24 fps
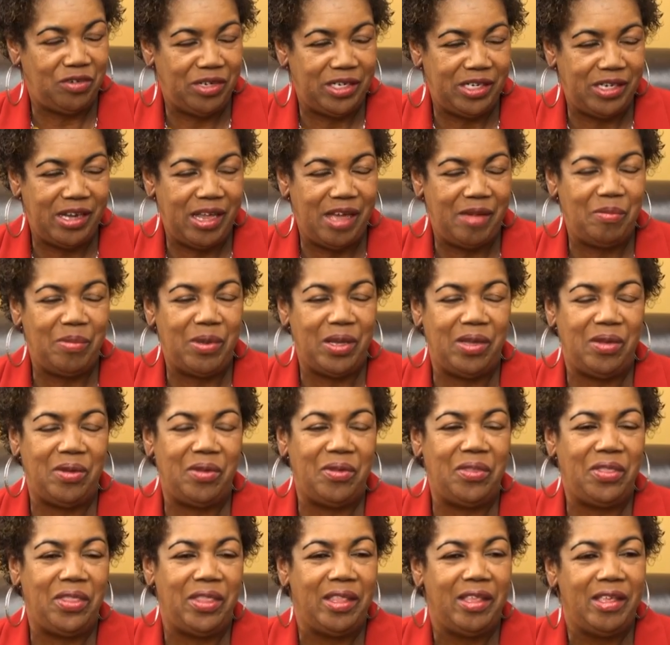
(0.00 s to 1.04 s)
and I
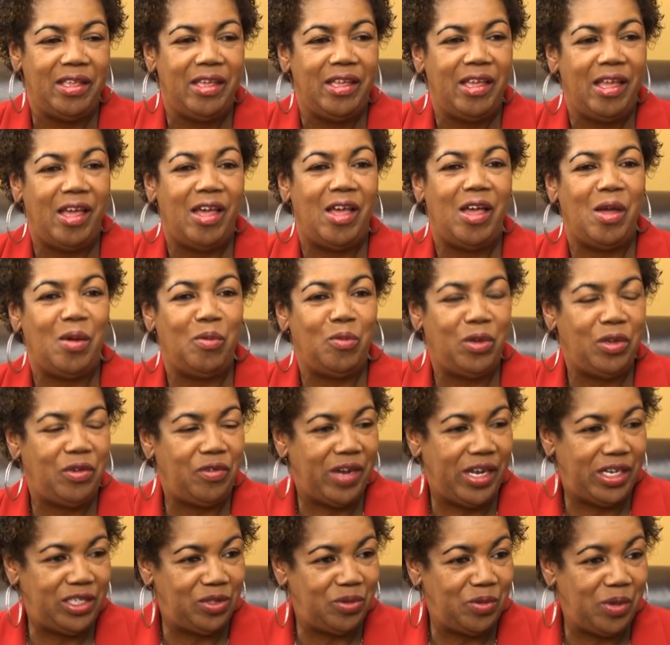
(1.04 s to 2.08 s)
both. We
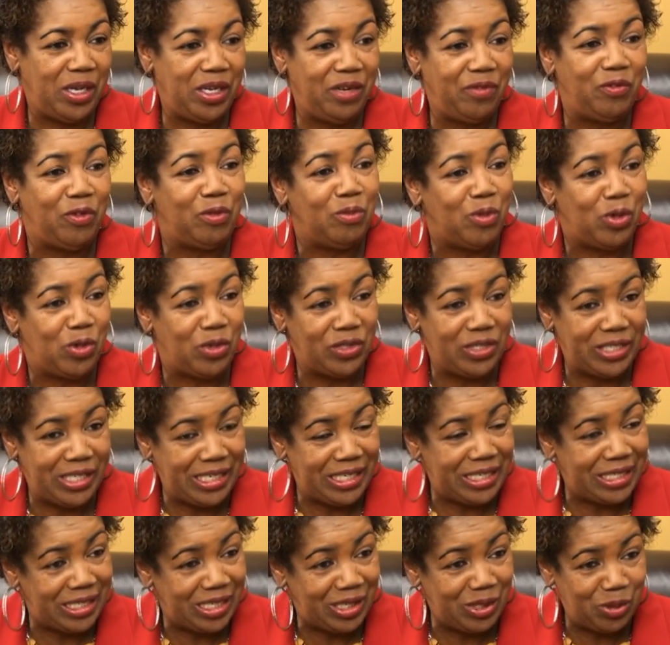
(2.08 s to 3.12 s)
graduated from nursing
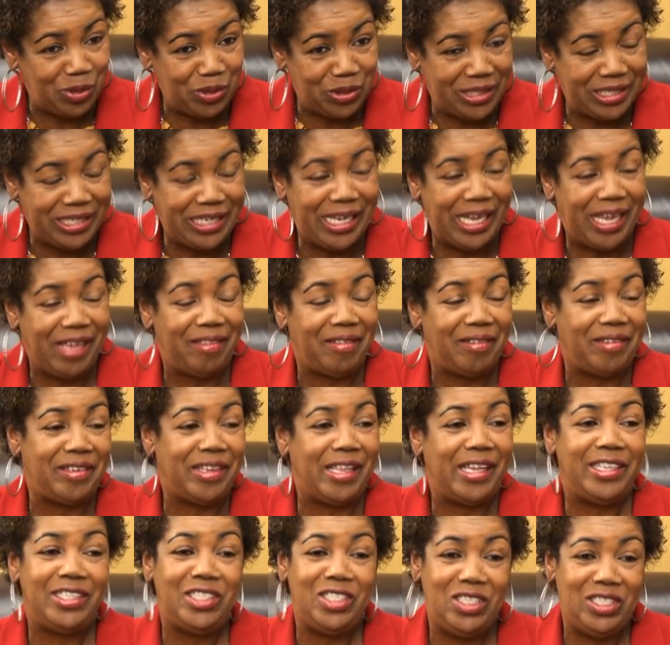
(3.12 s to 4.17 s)
school together.
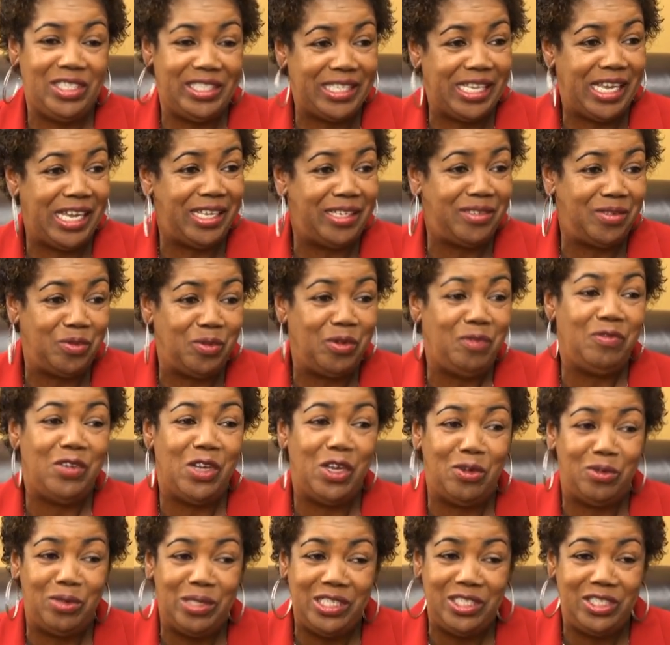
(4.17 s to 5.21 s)
Like she says, we've
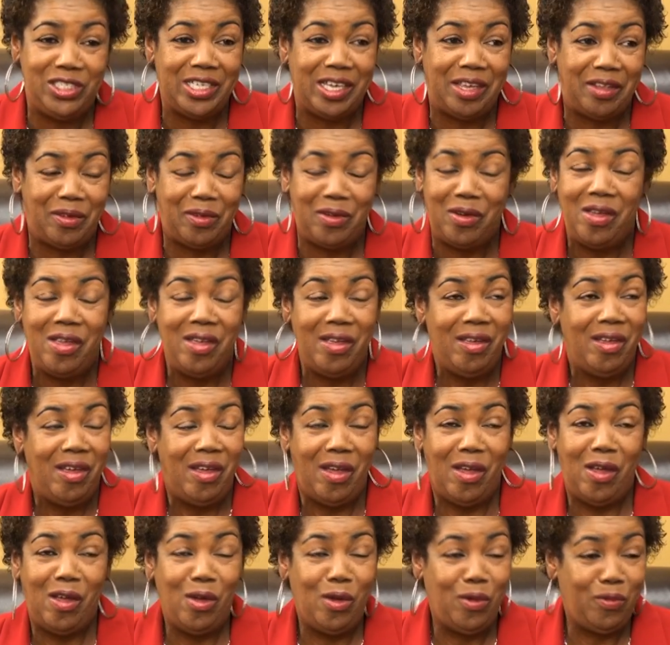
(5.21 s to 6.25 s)
known each other
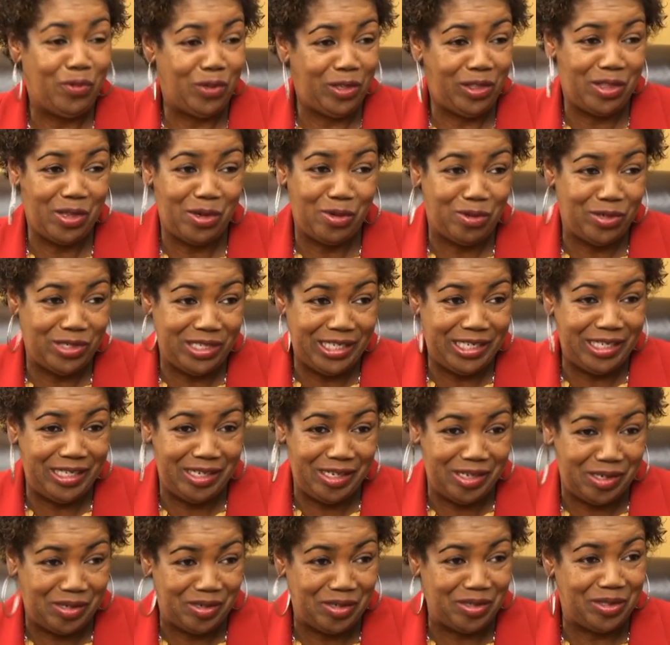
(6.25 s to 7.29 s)
over 30
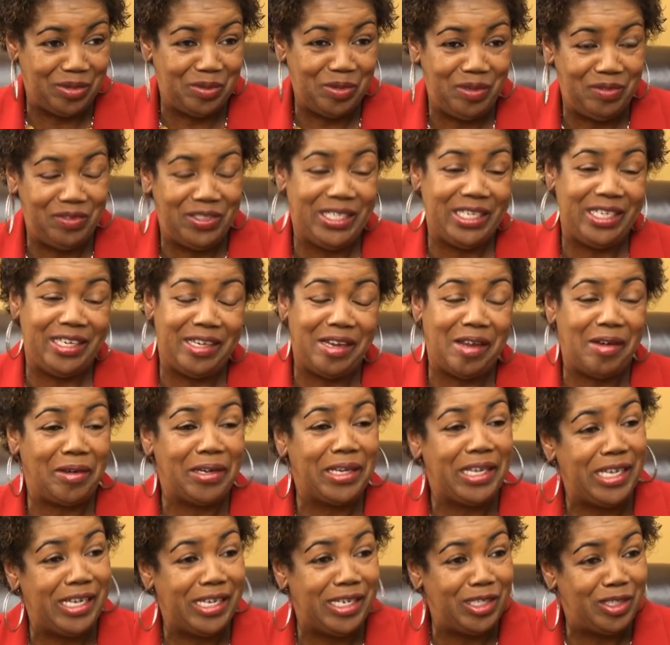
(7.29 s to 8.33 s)
years. We've seen our
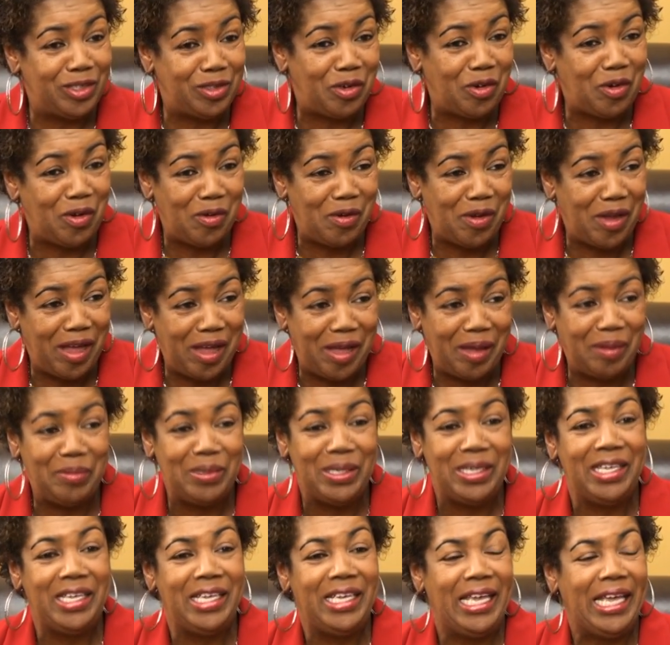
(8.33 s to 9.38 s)
kids grow up,
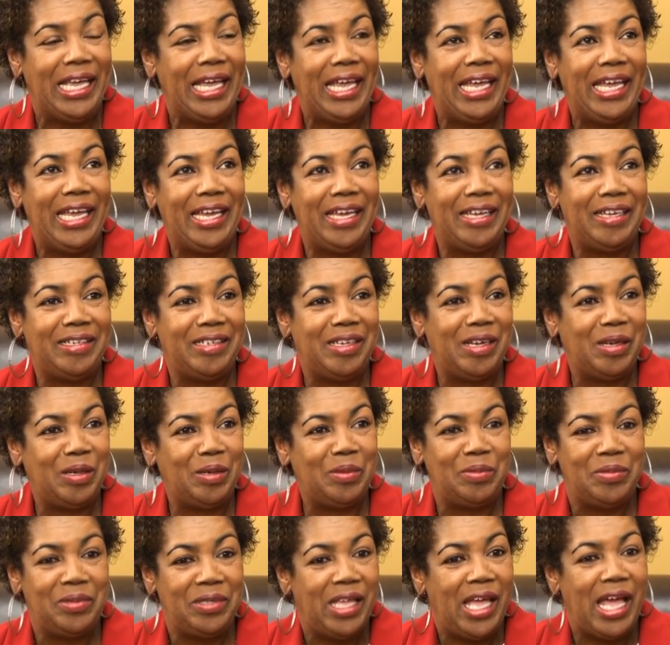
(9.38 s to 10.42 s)
and
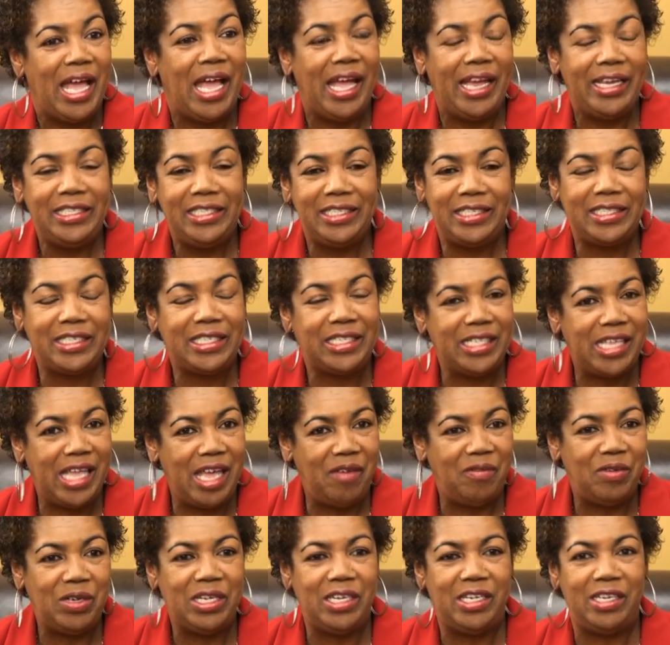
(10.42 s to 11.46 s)
I just love
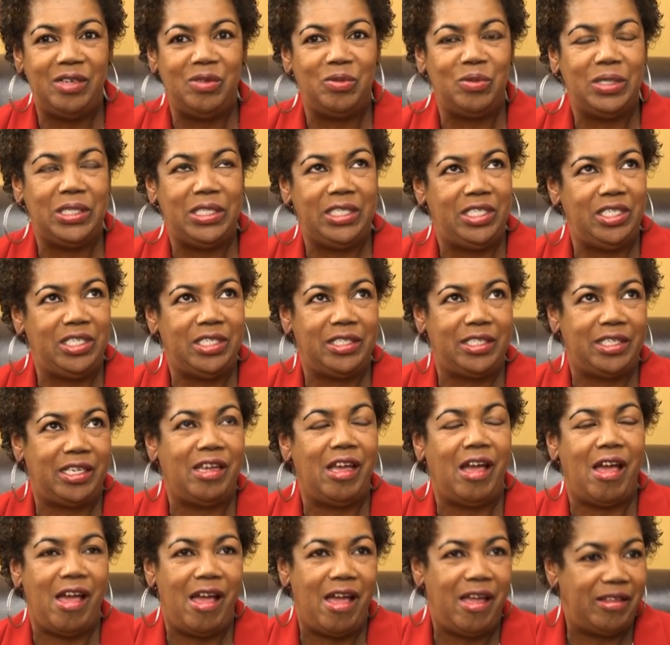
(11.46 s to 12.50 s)
it. And it was just
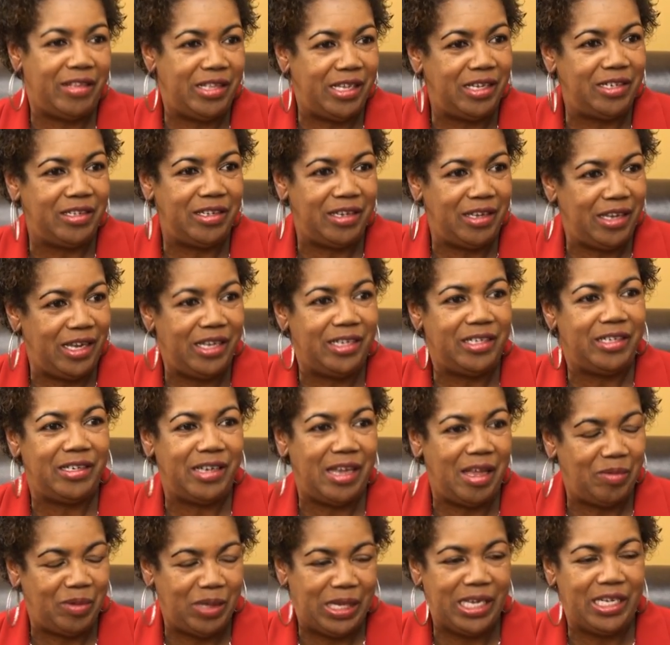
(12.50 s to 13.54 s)
God that ended
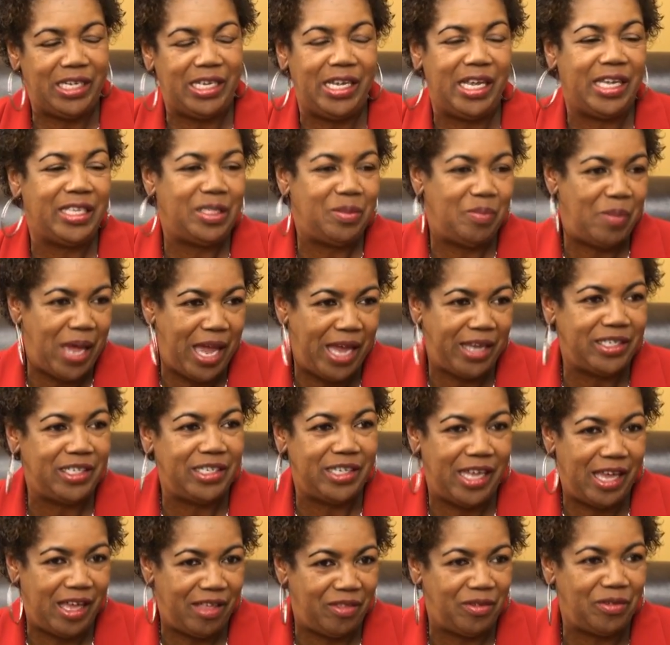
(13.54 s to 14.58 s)
up getting us back
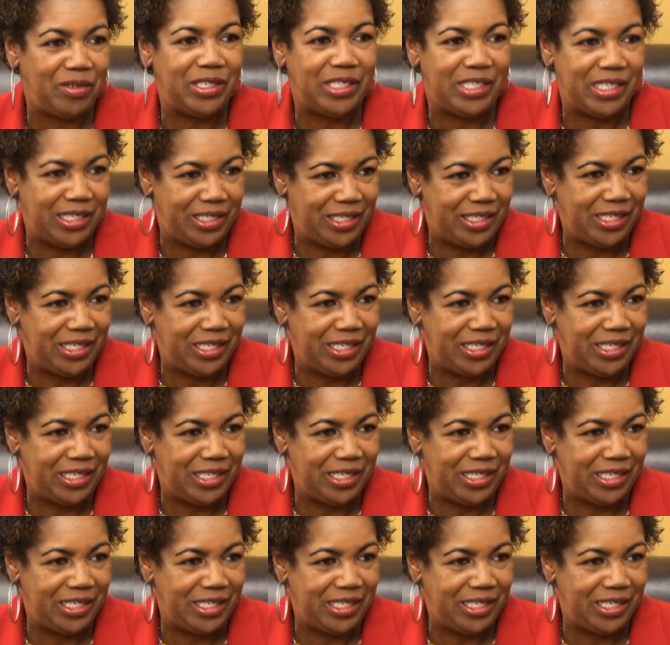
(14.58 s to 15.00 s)
together at this